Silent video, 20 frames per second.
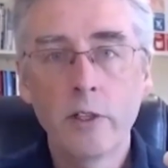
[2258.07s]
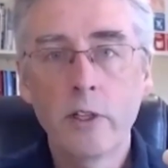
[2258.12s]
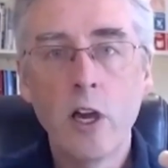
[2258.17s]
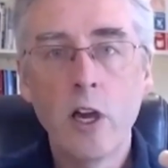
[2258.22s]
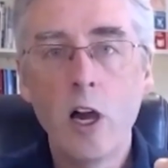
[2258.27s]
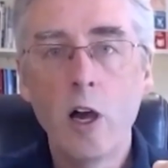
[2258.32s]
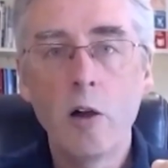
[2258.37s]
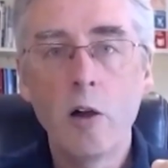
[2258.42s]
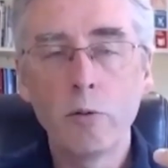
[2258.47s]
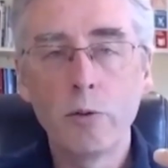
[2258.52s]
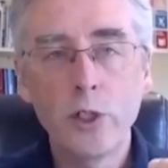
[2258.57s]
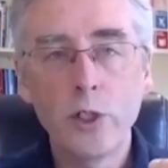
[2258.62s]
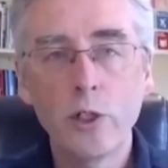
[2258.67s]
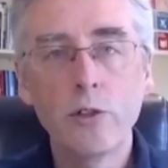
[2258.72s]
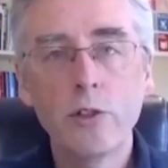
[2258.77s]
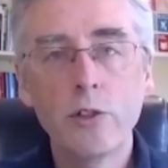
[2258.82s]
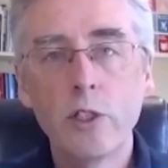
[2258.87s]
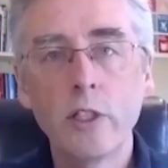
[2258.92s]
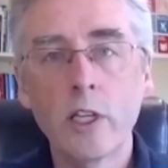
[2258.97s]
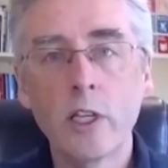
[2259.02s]
or
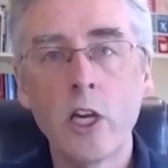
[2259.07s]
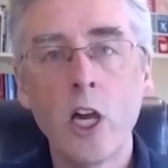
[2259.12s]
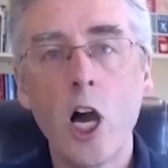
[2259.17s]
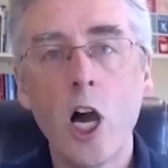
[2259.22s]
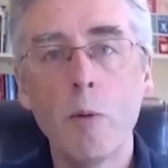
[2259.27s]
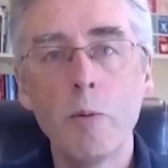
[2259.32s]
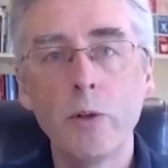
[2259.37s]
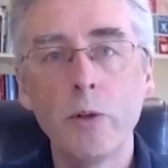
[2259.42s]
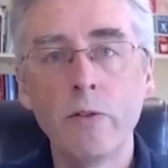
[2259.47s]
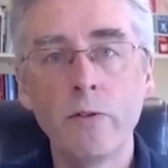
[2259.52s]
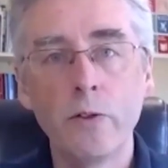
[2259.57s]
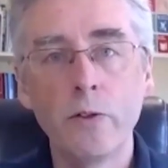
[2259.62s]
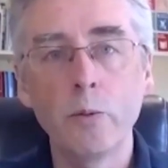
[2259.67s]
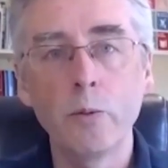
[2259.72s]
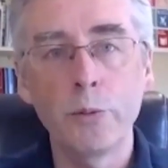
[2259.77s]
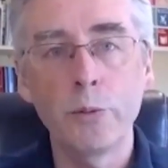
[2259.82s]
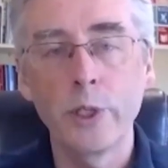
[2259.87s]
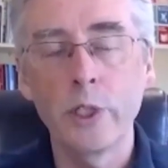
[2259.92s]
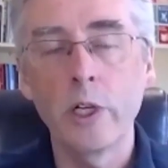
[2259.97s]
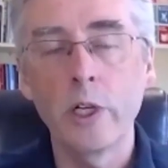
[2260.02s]
reducing the carbon
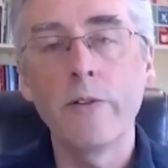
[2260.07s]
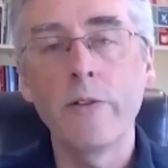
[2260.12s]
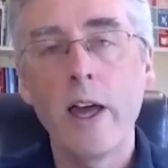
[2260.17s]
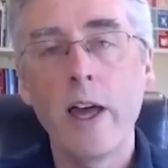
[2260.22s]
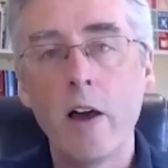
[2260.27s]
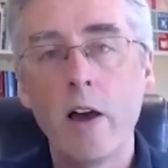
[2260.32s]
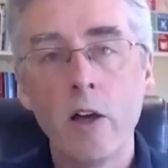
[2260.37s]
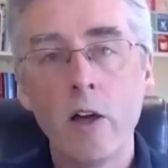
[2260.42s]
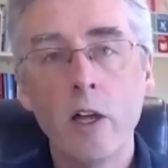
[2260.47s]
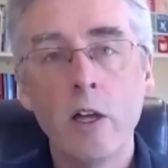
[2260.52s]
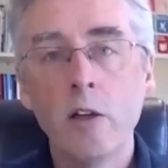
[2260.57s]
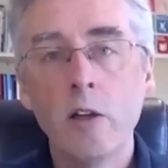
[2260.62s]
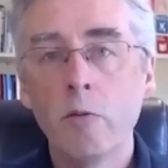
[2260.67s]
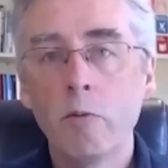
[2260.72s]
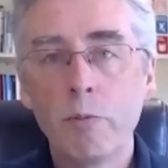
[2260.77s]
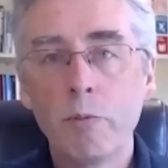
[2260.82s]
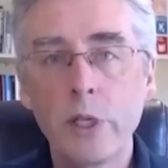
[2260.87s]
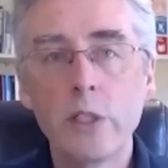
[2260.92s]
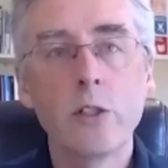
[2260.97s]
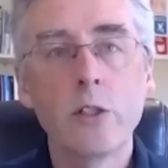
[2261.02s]
footprint of our
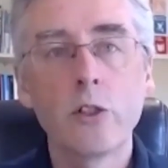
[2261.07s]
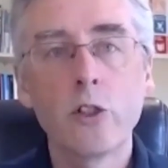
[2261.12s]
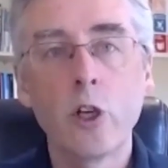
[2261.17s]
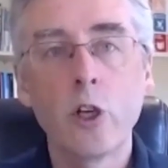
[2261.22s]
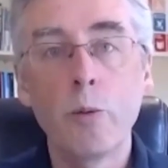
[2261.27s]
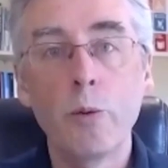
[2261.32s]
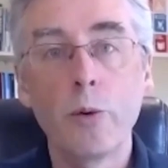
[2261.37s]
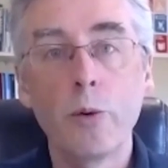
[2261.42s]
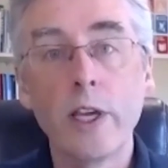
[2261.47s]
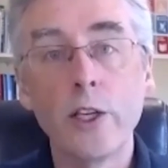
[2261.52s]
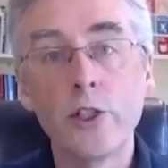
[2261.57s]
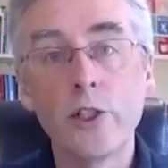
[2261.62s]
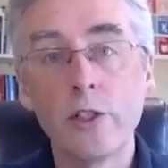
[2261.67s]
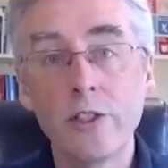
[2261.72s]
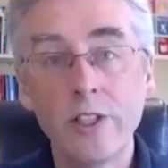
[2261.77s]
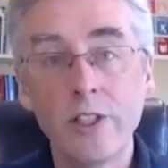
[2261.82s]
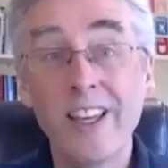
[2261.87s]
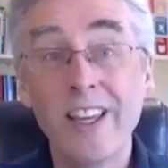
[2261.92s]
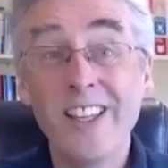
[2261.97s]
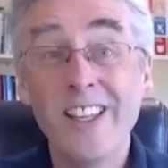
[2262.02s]
business
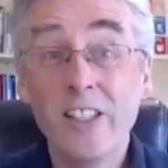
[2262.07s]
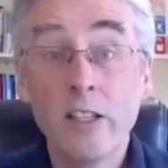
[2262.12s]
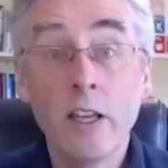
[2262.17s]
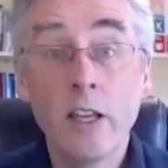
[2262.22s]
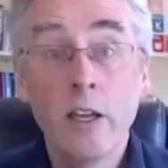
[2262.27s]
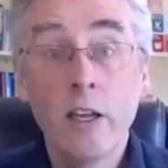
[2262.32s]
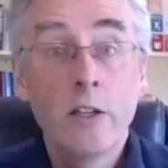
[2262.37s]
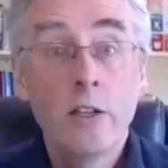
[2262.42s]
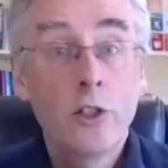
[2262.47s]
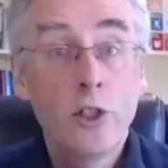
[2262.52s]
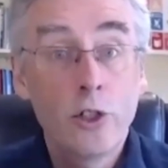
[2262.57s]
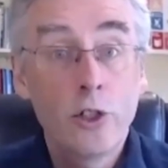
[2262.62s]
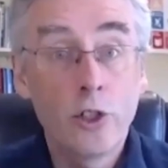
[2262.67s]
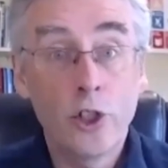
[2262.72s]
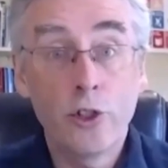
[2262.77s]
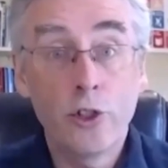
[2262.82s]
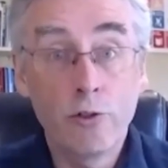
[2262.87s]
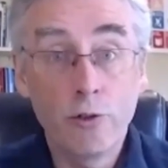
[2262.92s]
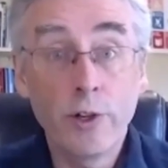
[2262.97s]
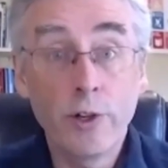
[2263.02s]
operations is
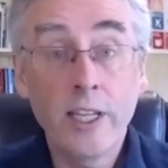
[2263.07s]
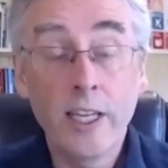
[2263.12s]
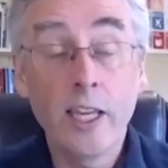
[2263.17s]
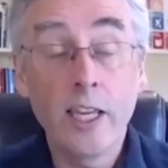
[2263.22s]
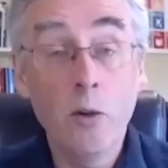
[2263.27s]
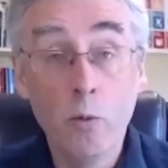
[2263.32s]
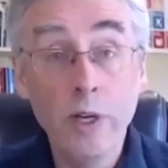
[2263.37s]
tricky.